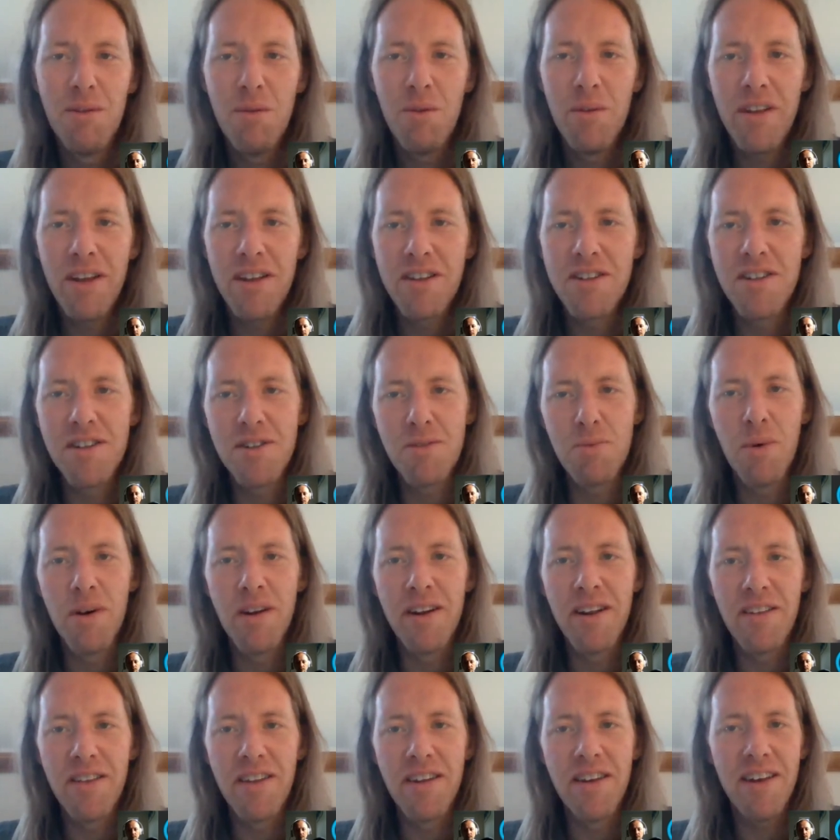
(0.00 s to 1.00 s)
And that's just
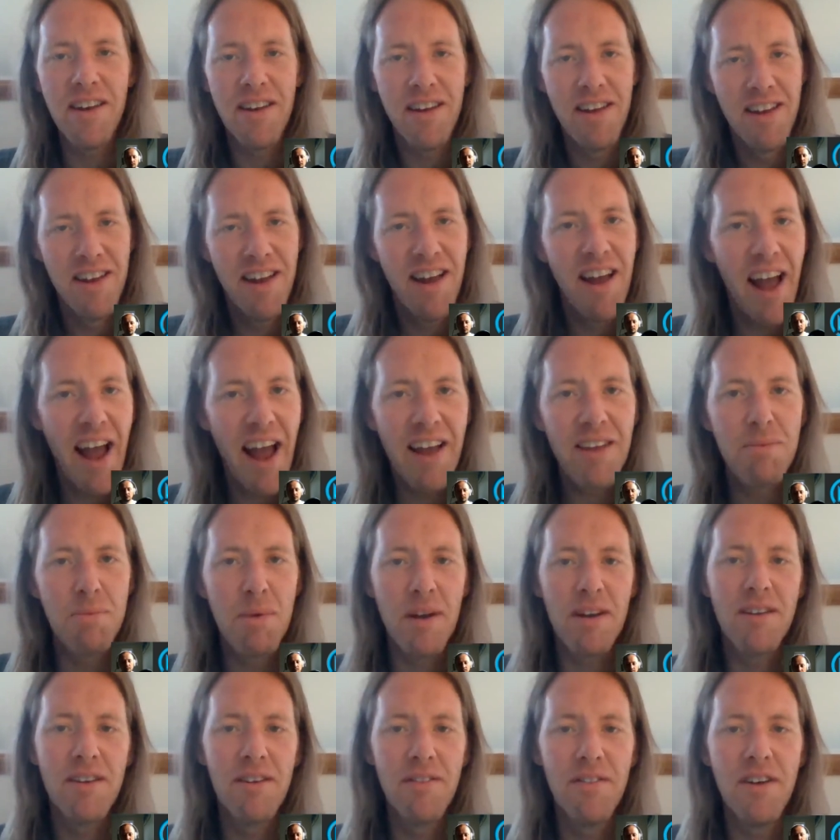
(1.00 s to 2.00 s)
one other
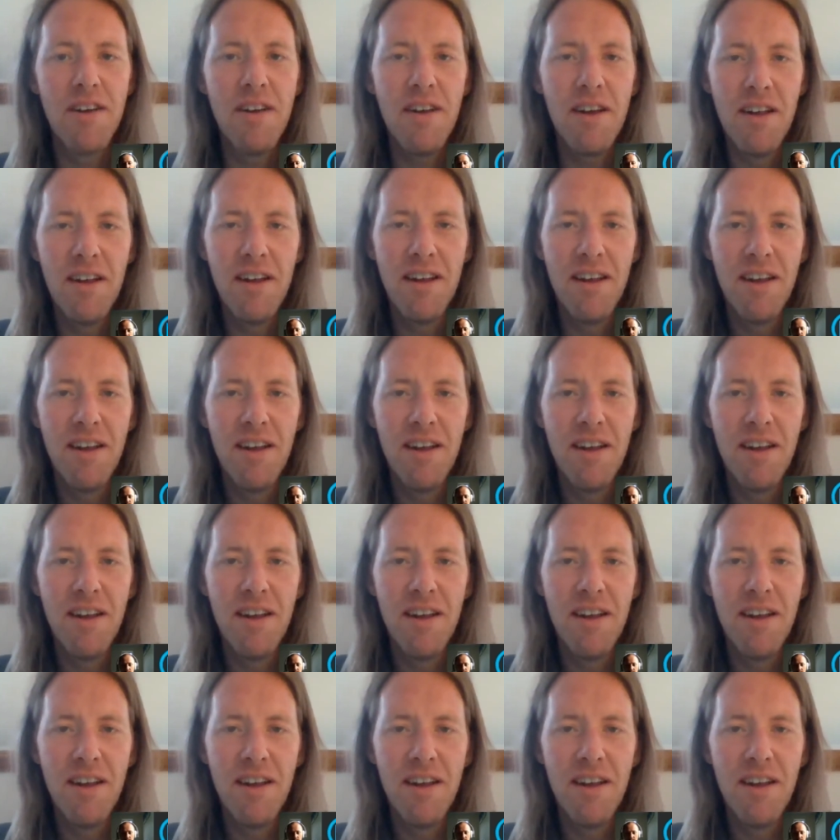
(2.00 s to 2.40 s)
aspect of it.